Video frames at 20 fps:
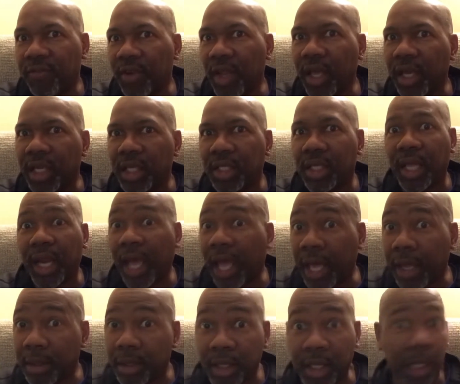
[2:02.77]
flight that I
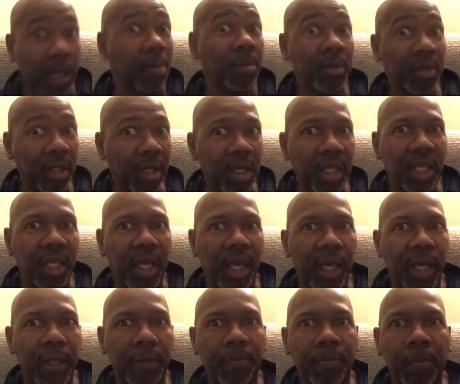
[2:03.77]
had kept looking
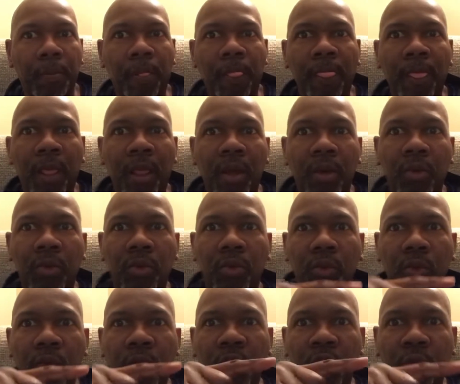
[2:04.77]
at,
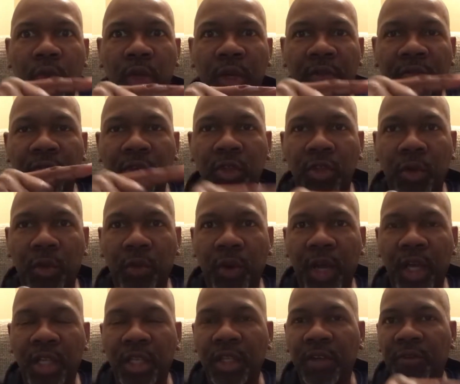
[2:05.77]
which went
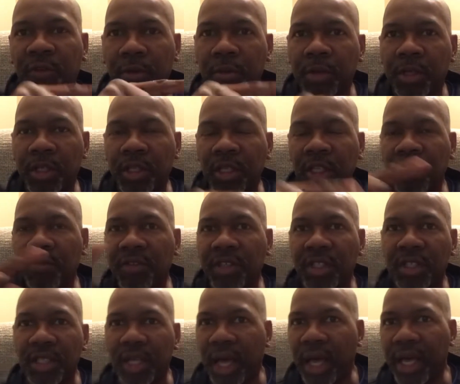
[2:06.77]
directly from
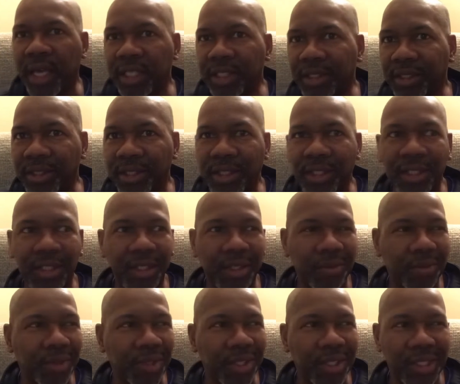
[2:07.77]
Cleveland to Iceland.
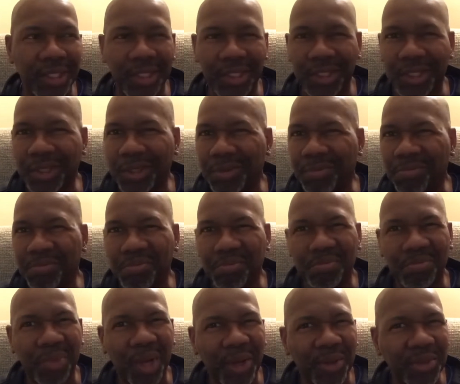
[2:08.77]
It was
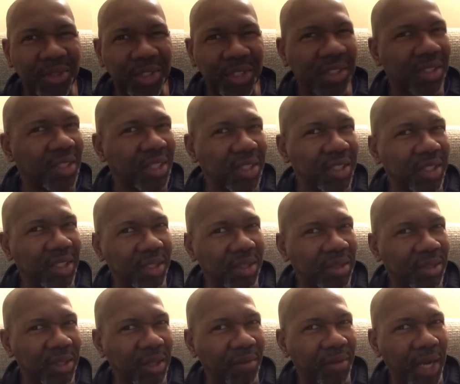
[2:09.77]
about six
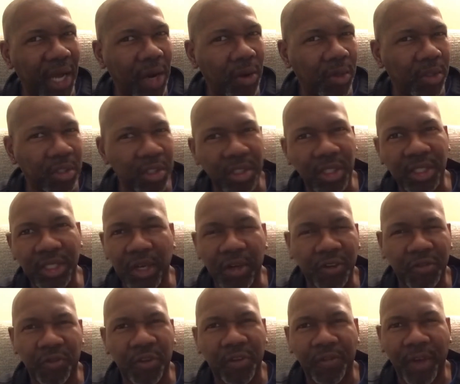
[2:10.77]

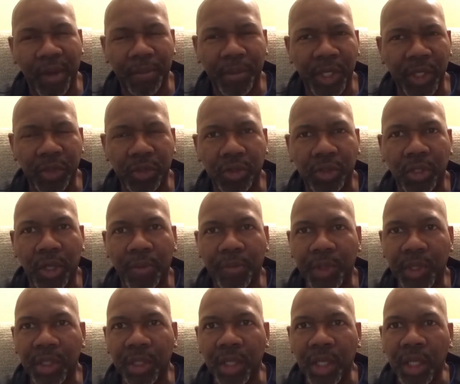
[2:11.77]
hours 45 minutes or
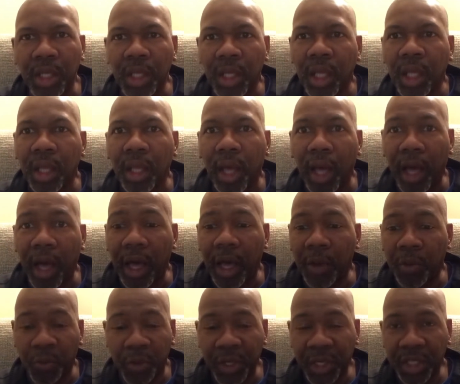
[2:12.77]
something.
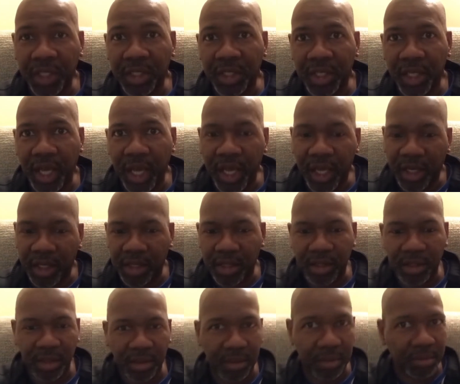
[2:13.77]
I went in today
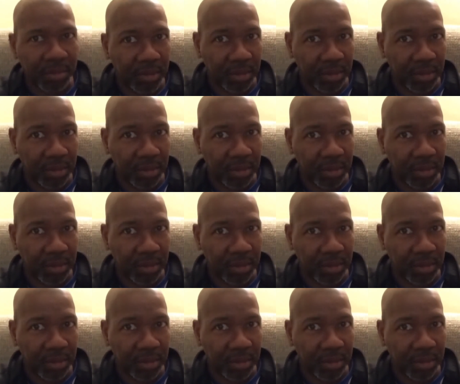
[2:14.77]
because